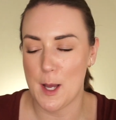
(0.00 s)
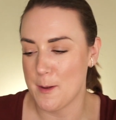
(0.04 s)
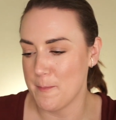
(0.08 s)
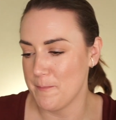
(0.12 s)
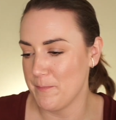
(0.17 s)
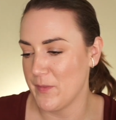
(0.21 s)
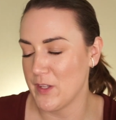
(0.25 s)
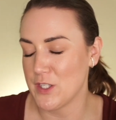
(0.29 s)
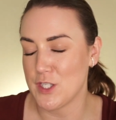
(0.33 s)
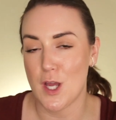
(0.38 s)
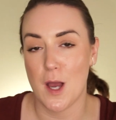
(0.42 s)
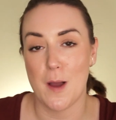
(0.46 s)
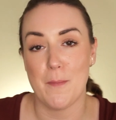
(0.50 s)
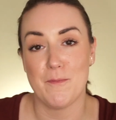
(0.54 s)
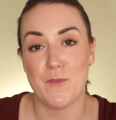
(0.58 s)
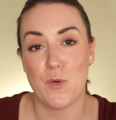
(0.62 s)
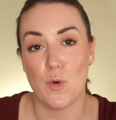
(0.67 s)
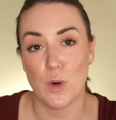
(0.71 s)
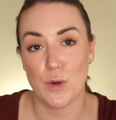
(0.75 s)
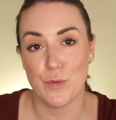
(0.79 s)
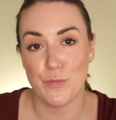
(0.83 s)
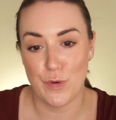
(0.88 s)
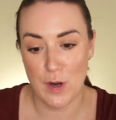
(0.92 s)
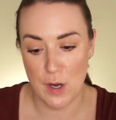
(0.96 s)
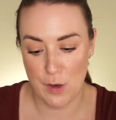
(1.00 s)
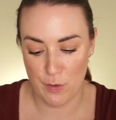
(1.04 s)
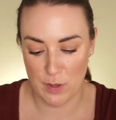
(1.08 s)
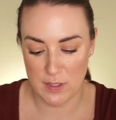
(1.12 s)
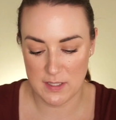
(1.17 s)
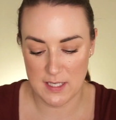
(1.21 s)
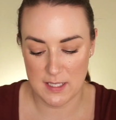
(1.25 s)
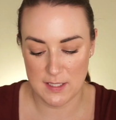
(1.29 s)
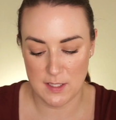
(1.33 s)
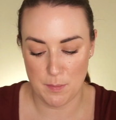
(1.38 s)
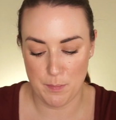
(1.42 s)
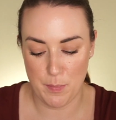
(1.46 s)
the Tom Ford fragrance
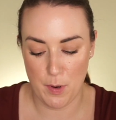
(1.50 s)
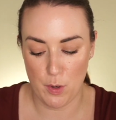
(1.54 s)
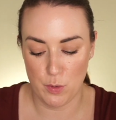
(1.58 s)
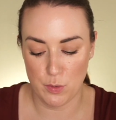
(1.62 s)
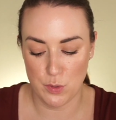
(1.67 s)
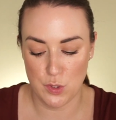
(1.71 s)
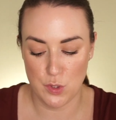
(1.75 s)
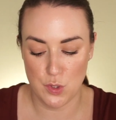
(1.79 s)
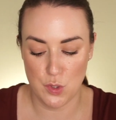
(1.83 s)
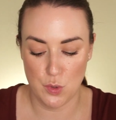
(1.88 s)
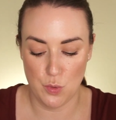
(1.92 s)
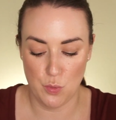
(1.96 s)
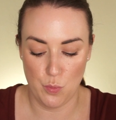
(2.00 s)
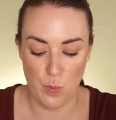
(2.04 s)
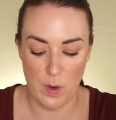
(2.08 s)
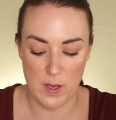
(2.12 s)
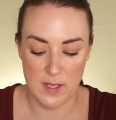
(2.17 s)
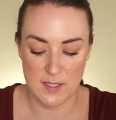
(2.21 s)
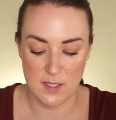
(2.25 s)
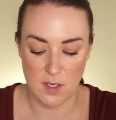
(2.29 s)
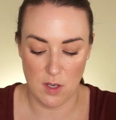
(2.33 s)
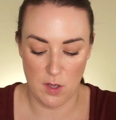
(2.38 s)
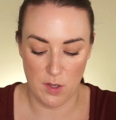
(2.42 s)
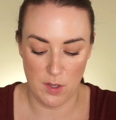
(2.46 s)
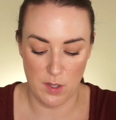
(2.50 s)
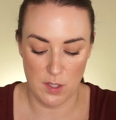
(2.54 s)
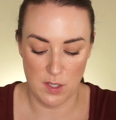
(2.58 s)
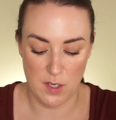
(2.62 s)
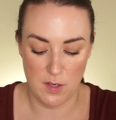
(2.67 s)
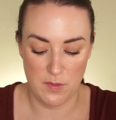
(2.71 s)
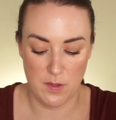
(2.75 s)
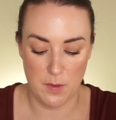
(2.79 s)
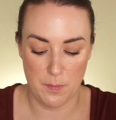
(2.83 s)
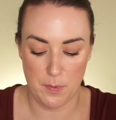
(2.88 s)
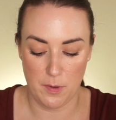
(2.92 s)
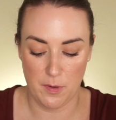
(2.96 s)
as opposed to what is on
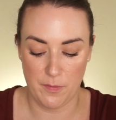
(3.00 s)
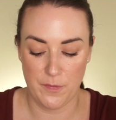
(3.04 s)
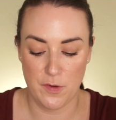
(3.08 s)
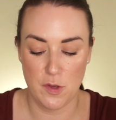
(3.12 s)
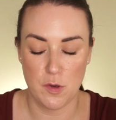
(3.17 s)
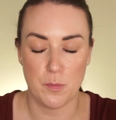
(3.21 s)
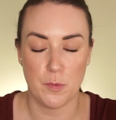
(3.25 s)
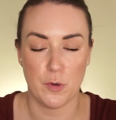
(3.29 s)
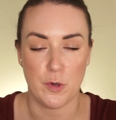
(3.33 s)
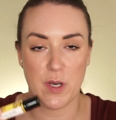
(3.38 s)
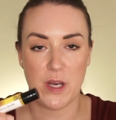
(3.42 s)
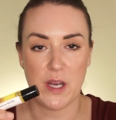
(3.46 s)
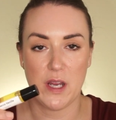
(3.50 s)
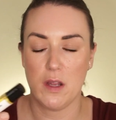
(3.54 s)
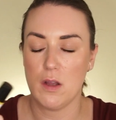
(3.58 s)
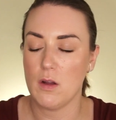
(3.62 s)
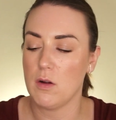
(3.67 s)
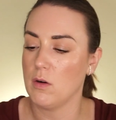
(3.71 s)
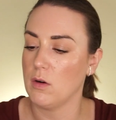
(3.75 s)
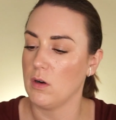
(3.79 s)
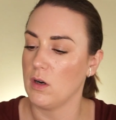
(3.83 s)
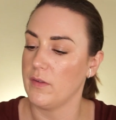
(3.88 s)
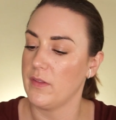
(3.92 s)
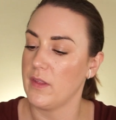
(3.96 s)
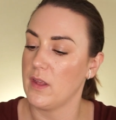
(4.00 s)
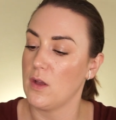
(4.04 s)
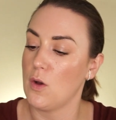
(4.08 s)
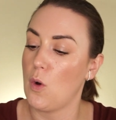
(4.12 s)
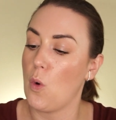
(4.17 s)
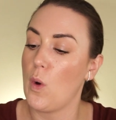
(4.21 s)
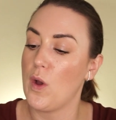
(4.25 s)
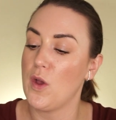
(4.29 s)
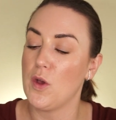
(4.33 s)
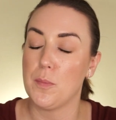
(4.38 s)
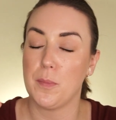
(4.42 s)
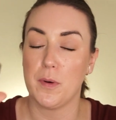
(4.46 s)
the Perfumery or the
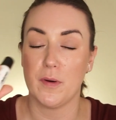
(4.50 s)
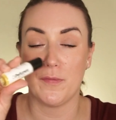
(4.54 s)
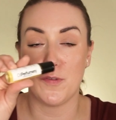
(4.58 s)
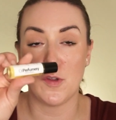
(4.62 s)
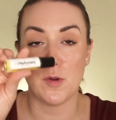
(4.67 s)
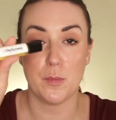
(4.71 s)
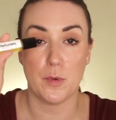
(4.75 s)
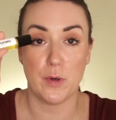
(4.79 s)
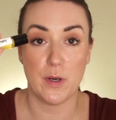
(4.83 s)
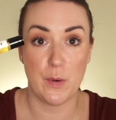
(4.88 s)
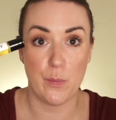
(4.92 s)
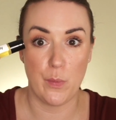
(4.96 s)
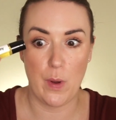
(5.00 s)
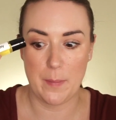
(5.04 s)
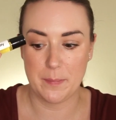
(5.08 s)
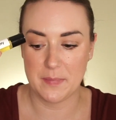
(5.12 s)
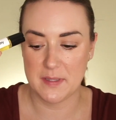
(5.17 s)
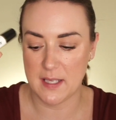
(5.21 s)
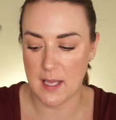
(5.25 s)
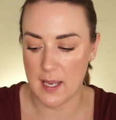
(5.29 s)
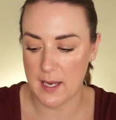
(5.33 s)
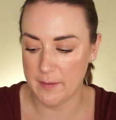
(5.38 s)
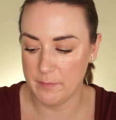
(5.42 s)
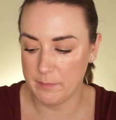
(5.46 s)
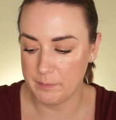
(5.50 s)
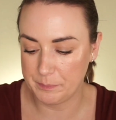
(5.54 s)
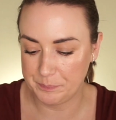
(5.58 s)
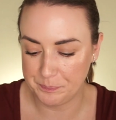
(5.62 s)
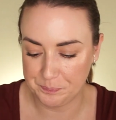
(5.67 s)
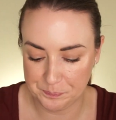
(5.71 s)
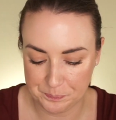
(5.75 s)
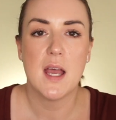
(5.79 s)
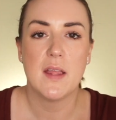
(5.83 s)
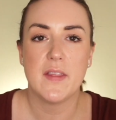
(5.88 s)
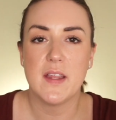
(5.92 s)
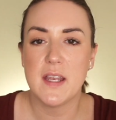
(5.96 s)
Oil Perfumery website.
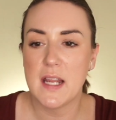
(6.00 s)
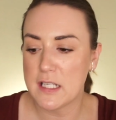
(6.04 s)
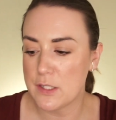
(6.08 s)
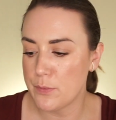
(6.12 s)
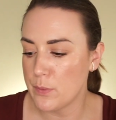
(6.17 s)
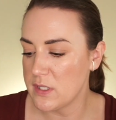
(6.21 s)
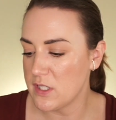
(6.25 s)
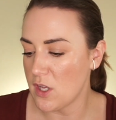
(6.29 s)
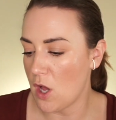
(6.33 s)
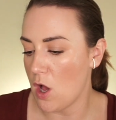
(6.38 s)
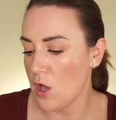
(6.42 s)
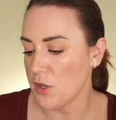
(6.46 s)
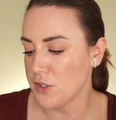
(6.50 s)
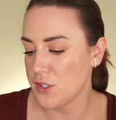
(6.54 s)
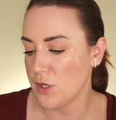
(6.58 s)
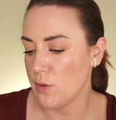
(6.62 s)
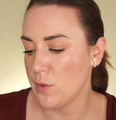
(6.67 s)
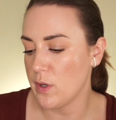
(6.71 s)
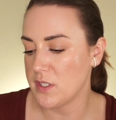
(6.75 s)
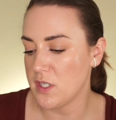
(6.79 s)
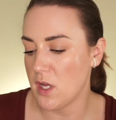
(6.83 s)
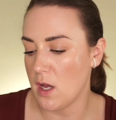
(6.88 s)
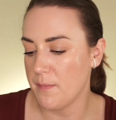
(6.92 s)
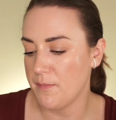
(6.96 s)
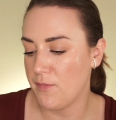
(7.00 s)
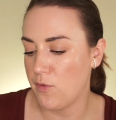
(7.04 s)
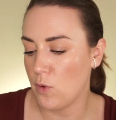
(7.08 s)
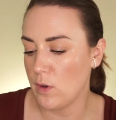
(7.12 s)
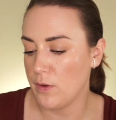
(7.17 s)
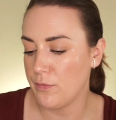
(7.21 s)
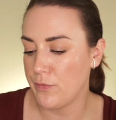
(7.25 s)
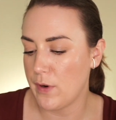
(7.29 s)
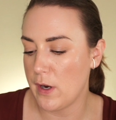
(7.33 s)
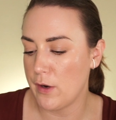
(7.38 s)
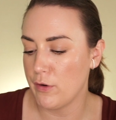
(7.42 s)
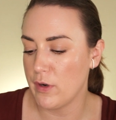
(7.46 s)
The next one's also a Tom
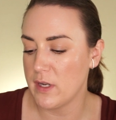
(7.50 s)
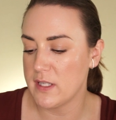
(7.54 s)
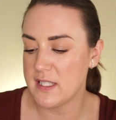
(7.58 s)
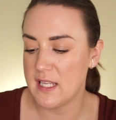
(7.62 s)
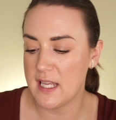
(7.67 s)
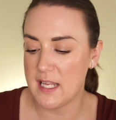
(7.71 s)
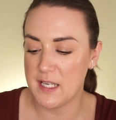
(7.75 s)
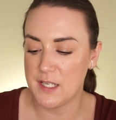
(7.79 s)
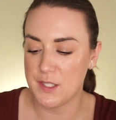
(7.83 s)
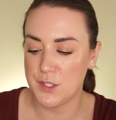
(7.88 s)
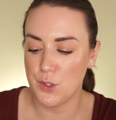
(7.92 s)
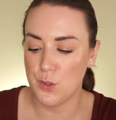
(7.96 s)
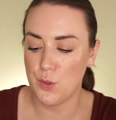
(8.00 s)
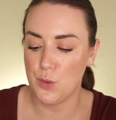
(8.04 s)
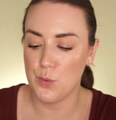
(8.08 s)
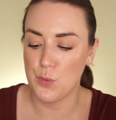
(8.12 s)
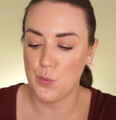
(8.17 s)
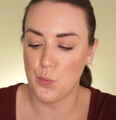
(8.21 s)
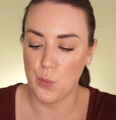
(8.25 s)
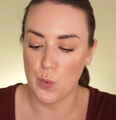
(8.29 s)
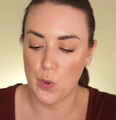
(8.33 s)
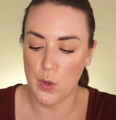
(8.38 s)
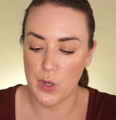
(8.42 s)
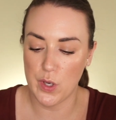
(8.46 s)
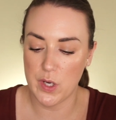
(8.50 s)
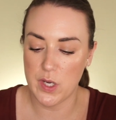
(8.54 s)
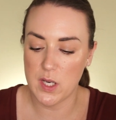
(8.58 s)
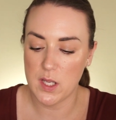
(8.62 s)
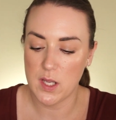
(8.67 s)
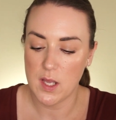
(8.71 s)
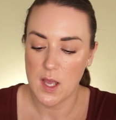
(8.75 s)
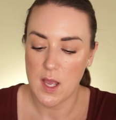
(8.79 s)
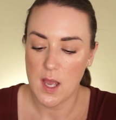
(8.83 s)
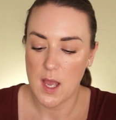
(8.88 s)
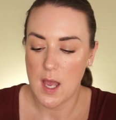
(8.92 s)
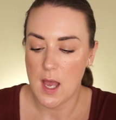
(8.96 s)
Ford fragrance, and it's Oud Wood.
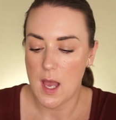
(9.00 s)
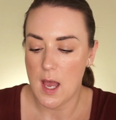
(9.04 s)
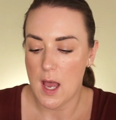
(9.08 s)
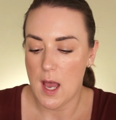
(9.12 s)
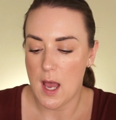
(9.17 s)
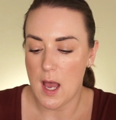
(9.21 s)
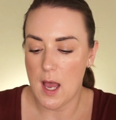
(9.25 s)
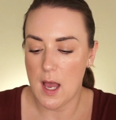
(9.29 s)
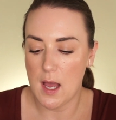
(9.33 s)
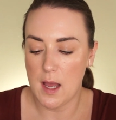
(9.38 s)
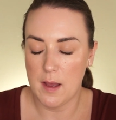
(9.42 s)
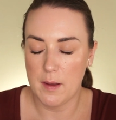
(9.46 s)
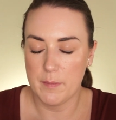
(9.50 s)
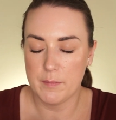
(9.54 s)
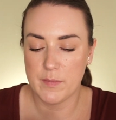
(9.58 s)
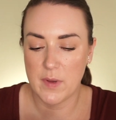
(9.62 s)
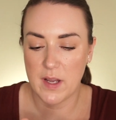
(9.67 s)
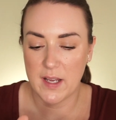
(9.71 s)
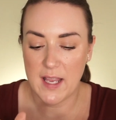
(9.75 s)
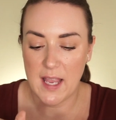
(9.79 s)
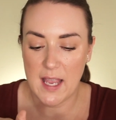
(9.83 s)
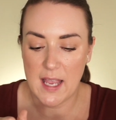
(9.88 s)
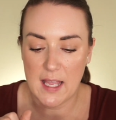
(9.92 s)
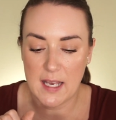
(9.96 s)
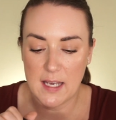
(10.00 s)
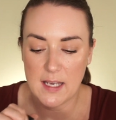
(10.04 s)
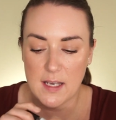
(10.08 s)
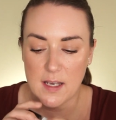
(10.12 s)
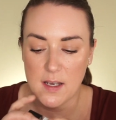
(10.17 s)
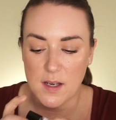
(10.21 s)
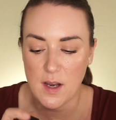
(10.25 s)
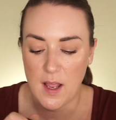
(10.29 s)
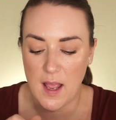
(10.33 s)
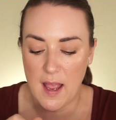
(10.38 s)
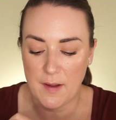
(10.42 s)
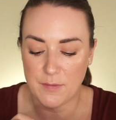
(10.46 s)

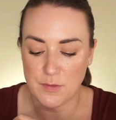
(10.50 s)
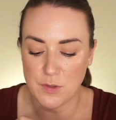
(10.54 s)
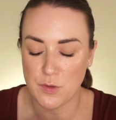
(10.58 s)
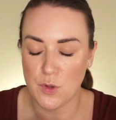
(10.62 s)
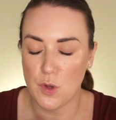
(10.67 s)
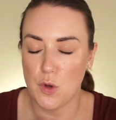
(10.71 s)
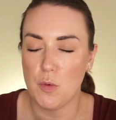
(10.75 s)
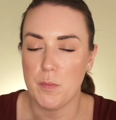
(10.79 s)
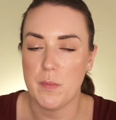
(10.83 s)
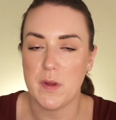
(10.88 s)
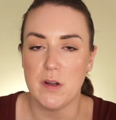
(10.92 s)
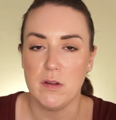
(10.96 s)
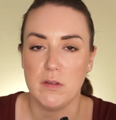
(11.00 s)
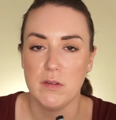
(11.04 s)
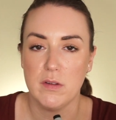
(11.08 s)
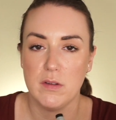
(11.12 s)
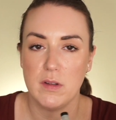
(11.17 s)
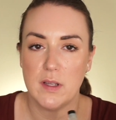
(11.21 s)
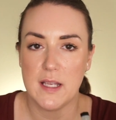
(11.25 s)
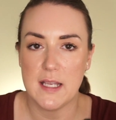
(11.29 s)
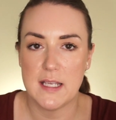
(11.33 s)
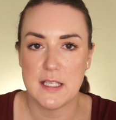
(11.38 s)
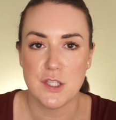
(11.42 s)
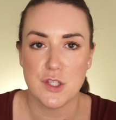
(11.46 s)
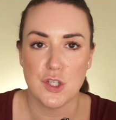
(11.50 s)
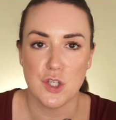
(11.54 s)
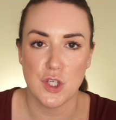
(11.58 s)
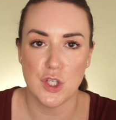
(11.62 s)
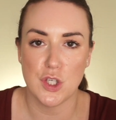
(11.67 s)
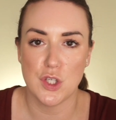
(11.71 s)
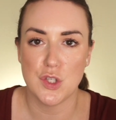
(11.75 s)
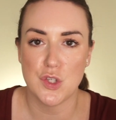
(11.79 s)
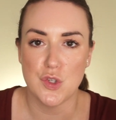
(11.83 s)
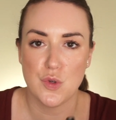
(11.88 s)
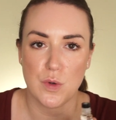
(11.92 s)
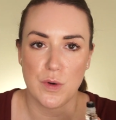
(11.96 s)
Again, after the whole Middle
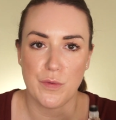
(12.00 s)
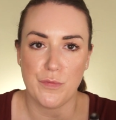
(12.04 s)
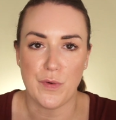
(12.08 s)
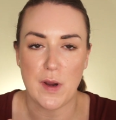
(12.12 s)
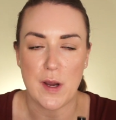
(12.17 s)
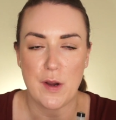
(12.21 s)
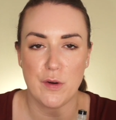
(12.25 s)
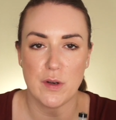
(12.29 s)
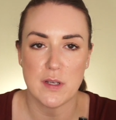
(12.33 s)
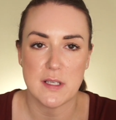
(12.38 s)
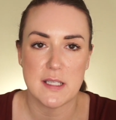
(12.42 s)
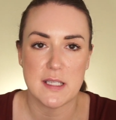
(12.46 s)
Eastern sort of fragrance